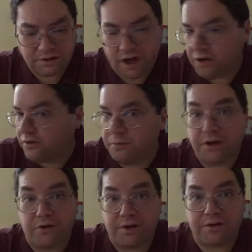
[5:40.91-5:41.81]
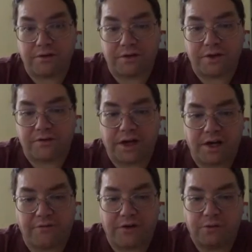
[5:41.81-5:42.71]
I don't know much about the, the, different kind
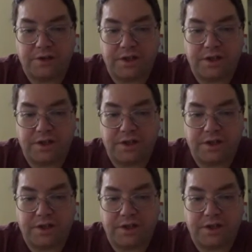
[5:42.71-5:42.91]
of filaments.